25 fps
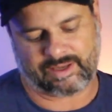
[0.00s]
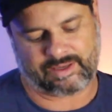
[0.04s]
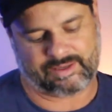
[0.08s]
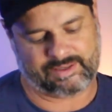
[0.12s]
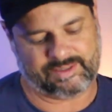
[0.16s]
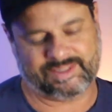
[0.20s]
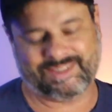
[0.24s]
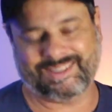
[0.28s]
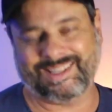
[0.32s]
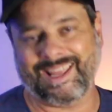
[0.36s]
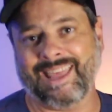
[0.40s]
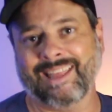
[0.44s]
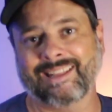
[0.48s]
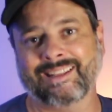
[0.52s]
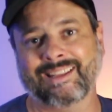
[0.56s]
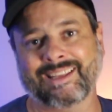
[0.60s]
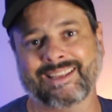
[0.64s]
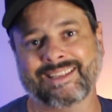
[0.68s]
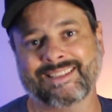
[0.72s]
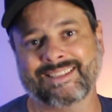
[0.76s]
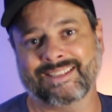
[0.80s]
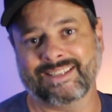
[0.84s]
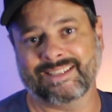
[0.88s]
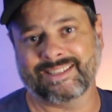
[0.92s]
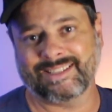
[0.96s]

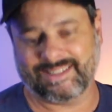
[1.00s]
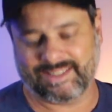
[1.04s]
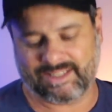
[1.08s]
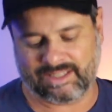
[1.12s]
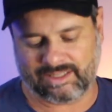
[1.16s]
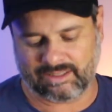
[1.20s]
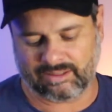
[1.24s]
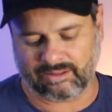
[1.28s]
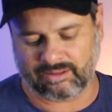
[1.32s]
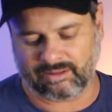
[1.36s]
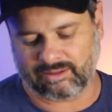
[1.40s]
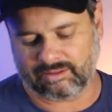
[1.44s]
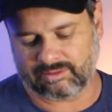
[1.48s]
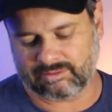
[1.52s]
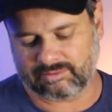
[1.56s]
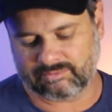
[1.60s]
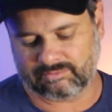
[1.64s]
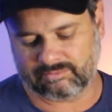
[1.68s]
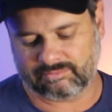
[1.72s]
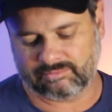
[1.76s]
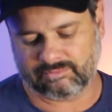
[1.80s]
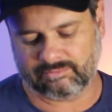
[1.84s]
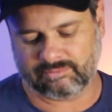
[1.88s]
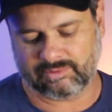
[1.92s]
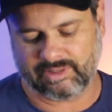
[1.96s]
stainless steel,
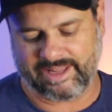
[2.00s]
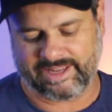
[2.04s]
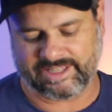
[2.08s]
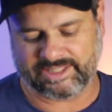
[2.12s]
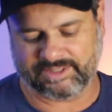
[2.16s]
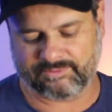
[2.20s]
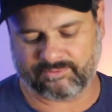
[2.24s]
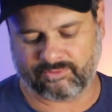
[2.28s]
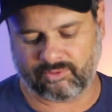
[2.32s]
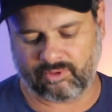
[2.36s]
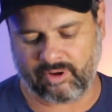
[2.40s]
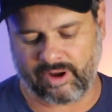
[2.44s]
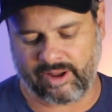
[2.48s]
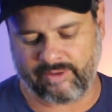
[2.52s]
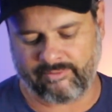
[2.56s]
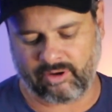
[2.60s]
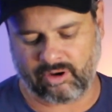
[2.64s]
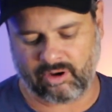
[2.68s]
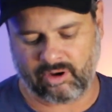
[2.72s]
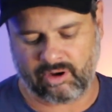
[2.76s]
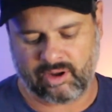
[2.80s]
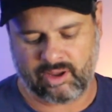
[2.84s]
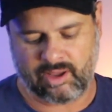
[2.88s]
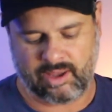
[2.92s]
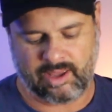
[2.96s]
lasts
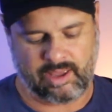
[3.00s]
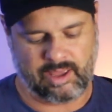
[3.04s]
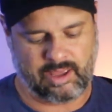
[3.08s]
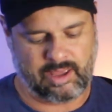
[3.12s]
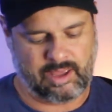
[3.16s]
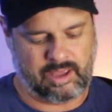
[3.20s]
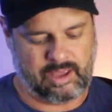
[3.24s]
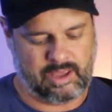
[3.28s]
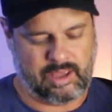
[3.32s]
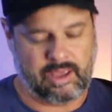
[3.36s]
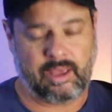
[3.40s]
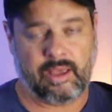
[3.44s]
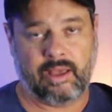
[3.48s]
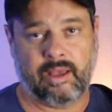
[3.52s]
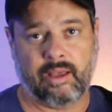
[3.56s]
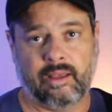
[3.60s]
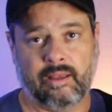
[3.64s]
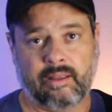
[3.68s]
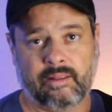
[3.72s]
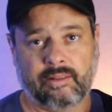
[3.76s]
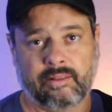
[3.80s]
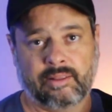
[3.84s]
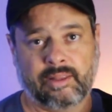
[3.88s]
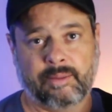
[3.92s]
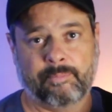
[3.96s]
forever.
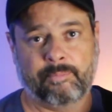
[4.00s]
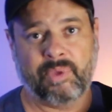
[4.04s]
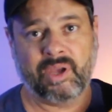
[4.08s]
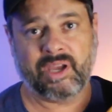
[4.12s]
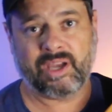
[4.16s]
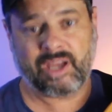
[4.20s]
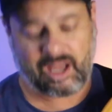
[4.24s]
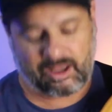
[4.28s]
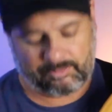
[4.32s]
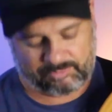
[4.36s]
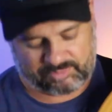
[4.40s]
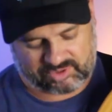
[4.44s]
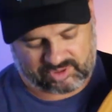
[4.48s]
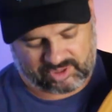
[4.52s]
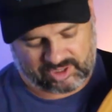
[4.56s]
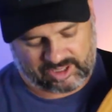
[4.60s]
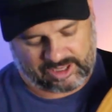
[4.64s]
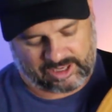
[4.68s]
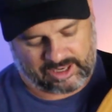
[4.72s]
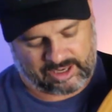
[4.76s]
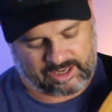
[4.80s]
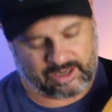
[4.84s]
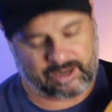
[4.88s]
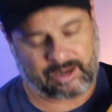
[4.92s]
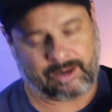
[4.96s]
The pickups
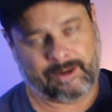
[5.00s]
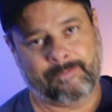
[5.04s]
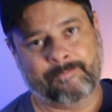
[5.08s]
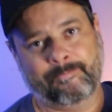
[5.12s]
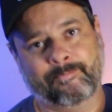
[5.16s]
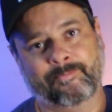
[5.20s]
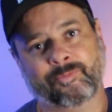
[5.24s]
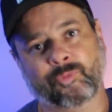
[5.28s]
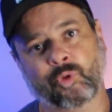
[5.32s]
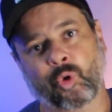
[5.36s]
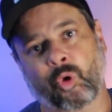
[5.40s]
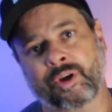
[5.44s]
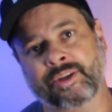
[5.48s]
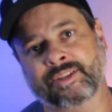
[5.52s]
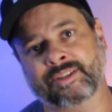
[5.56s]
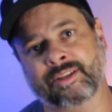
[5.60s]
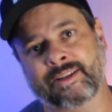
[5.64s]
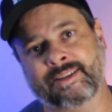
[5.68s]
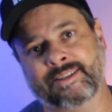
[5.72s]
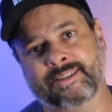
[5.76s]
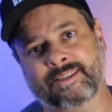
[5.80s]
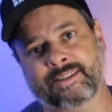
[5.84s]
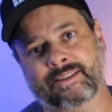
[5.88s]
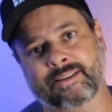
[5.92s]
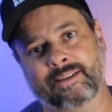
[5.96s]
are
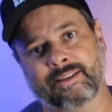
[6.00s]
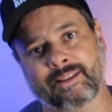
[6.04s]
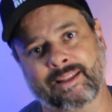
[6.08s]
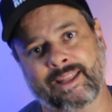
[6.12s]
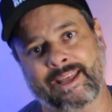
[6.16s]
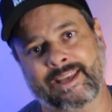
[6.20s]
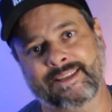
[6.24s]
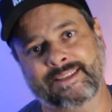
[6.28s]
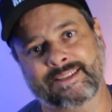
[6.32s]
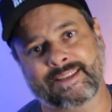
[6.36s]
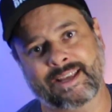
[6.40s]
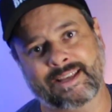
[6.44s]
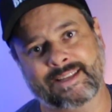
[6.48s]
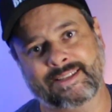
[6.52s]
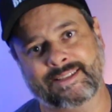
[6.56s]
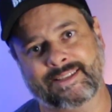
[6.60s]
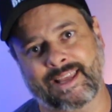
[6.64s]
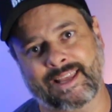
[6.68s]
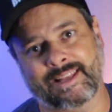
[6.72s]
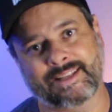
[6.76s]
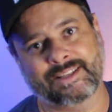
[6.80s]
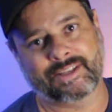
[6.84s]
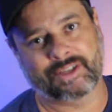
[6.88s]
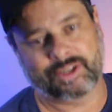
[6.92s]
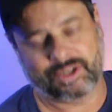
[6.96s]
noiseless lace
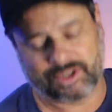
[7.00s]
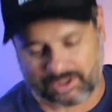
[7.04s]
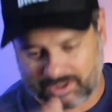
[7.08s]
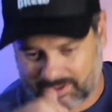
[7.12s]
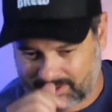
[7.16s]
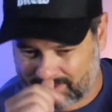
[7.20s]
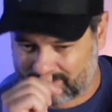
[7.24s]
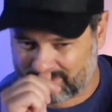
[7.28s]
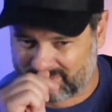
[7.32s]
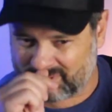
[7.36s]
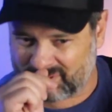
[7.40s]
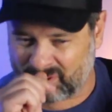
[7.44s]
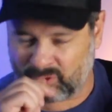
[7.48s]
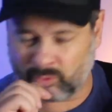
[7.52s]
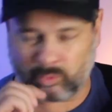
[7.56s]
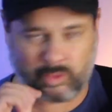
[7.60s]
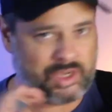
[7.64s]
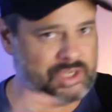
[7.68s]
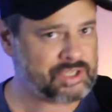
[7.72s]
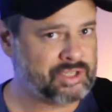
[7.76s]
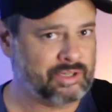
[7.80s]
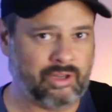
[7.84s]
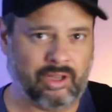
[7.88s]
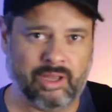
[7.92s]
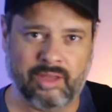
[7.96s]
sensors.
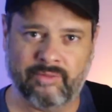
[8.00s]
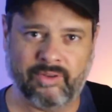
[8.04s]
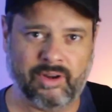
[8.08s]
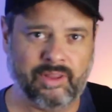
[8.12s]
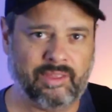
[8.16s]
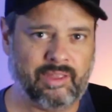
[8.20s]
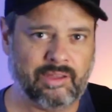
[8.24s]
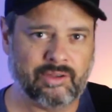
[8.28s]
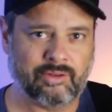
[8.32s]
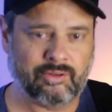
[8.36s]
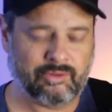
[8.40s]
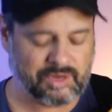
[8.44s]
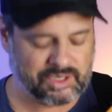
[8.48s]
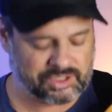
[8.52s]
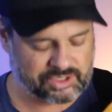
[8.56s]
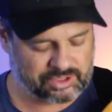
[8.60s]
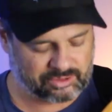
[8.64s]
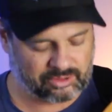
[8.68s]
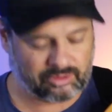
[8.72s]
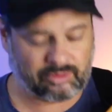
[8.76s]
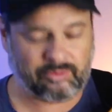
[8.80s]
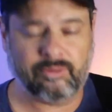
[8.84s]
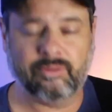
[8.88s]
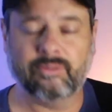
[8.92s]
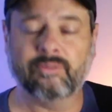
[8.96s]
Everything
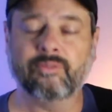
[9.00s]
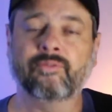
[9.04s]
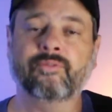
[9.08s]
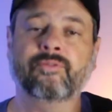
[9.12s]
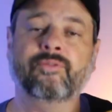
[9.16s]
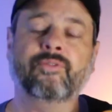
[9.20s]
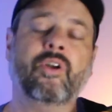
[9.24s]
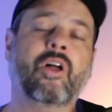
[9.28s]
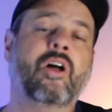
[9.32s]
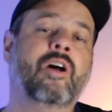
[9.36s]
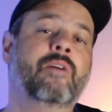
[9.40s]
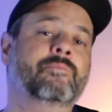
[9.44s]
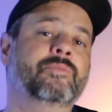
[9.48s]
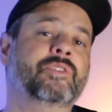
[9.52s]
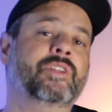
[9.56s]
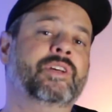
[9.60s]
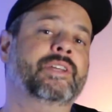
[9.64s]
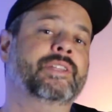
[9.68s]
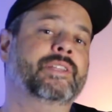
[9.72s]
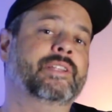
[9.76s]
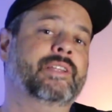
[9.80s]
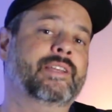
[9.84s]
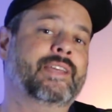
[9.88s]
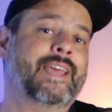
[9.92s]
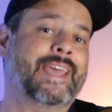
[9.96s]
original from
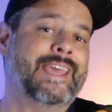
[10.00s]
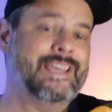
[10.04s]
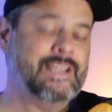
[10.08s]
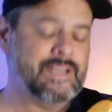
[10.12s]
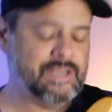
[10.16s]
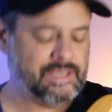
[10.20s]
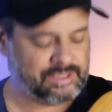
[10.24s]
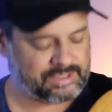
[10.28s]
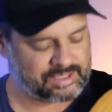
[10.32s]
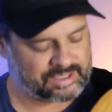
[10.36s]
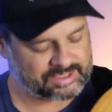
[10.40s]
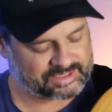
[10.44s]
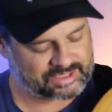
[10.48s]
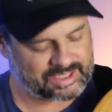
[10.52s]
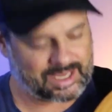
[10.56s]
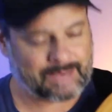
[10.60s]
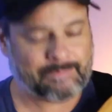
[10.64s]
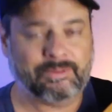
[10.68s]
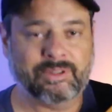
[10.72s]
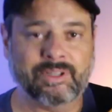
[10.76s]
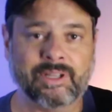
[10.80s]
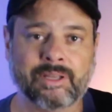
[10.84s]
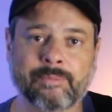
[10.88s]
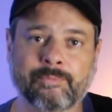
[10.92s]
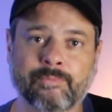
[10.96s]
the 80s
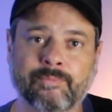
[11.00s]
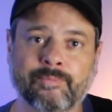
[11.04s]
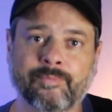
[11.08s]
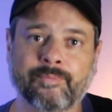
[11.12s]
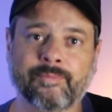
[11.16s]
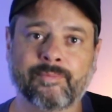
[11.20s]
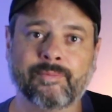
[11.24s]
except the